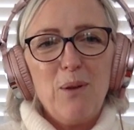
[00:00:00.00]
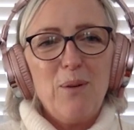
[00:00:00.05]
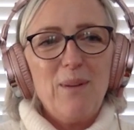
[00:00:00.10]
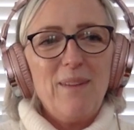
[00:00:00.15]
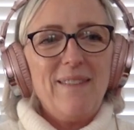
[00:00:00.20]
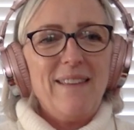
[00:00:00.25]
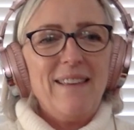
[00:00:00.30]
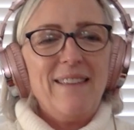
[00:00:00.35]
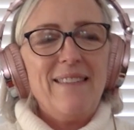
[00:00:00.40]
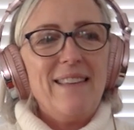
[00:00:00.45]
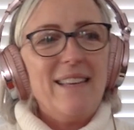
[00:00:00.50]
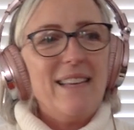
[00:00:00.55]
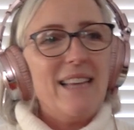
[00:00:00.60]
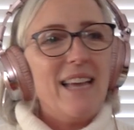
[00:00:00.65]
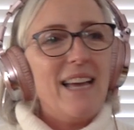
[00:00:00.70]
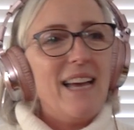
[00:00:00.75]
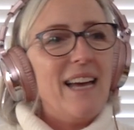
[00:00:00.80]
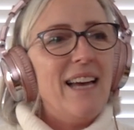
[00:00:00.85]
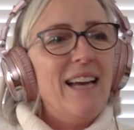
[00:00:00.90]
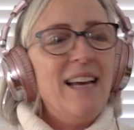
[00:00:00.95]
who are sitting
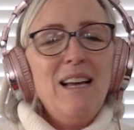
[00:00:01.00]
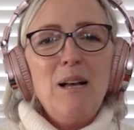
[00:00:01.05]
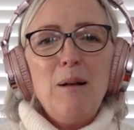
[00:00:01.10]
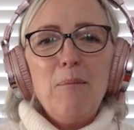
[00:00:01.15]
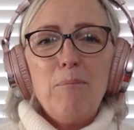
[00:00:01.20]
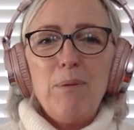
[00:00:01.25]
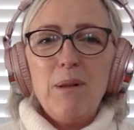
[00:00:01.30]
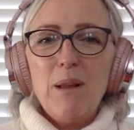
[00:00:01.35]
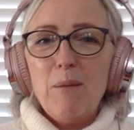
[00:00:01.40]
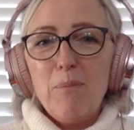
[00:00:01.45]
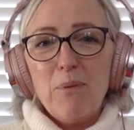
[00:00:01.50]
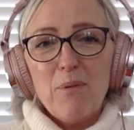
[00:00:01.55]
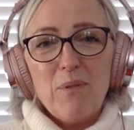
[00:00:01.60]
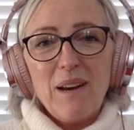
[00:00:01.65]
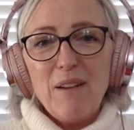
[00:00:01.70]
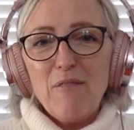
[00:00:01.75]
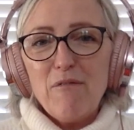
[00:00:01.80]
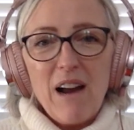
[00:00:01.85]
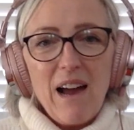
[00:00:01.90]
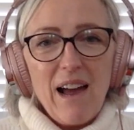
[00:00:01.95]
there
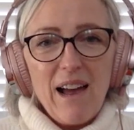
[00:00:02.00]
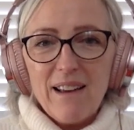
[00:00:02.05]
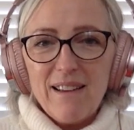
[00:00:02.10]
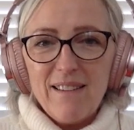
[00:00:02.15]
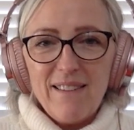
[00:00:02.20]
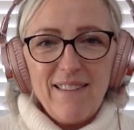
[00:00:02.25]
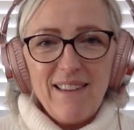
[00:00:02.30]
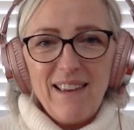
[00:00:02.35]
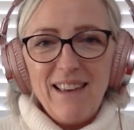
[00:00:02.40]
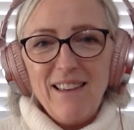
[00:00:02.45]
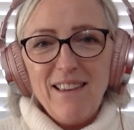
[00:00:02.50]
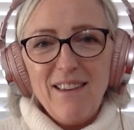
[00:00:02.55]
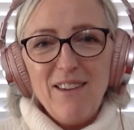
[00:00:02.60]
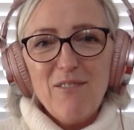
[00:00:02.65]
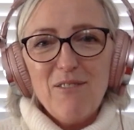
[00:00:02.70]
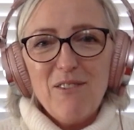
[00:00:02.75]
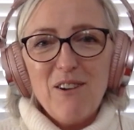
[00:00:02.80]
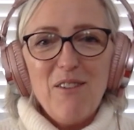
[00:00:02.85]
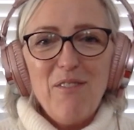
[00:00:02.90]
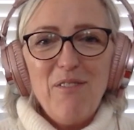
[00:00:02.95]
blubbering wrecks in
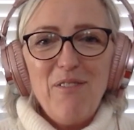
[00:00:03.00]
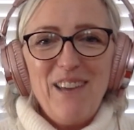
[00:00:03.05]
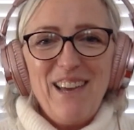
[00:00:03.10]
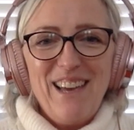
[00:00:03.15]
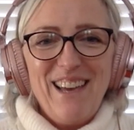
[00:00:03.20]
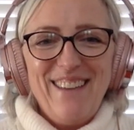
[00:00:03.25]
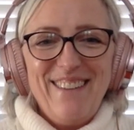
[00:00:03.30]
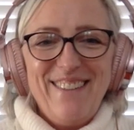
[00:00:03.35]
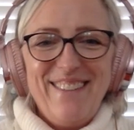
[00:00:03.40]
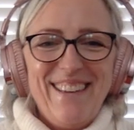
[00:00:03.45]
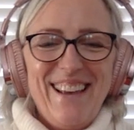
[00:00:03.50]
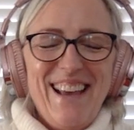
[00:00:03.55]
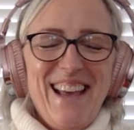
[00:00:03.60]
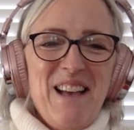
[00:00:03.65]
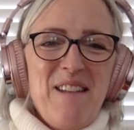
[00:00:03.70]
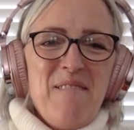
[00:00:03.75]
your office.